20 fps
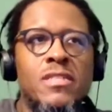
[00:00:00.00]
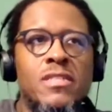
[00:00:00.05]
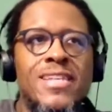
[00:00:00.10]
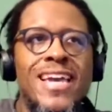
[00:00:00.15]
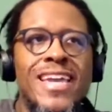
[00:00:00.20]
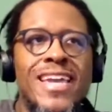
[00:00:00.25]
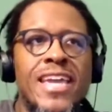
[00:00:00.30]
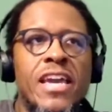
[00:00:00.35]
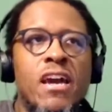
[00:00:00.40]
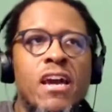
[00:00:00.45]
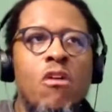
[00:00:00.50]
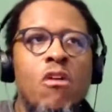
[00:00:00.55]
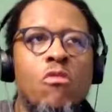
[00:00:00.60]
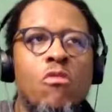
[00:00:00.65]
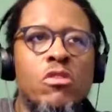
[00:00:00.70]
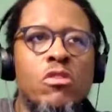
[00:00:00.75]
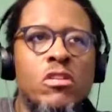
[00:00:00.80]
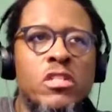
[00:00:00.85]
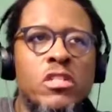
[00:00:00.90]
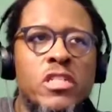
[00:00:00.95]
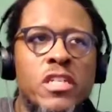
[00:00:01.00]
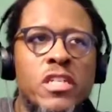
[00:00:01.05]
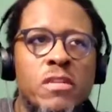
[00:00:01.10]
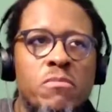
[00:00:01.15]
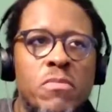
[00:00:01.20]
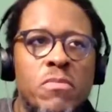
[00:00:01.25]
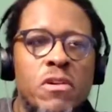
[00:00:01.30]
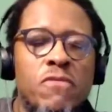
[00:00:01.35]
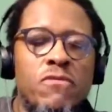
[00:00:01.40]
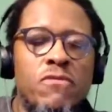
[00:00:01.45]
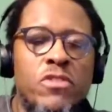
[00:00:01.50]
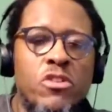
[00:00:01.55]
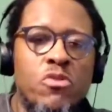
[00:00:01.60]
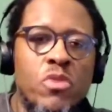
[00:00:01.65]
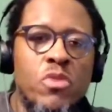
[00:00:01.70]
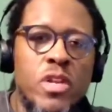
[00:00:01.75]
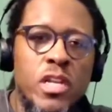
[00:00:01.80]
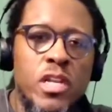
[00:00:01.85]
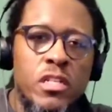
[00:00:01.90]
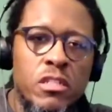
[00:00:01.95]
take an ownership of
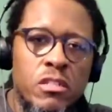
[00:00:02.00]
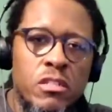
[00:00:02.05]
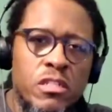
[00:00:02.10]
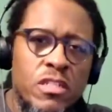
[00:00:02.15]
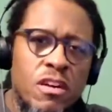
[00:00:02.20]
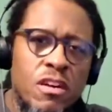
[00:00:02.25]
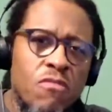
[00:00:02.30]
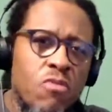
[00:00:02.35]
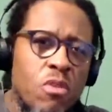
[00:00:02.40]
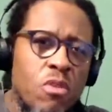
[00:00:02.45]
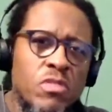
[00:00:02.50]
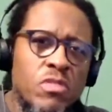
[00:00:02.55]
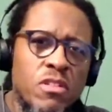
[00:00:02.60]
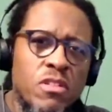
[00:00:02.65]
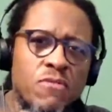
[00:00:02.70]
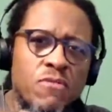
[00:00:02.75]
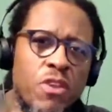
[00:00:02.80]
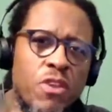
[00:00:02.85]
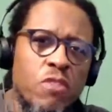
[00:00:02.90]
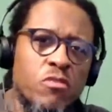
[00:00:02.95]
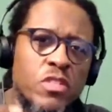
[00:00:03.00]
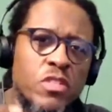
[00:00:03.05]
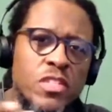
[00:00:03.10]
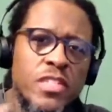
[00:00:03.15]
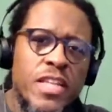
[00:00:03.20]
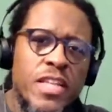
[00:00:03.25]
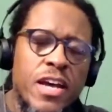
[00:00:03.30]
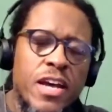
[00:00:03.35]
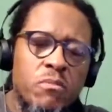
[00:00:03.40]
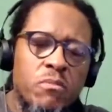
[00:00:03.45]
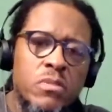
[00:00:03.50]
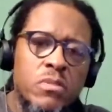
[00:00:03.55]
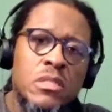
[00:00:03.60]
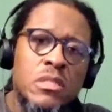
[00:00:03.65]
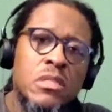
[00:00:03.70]
doing it yourself? What was the first steps?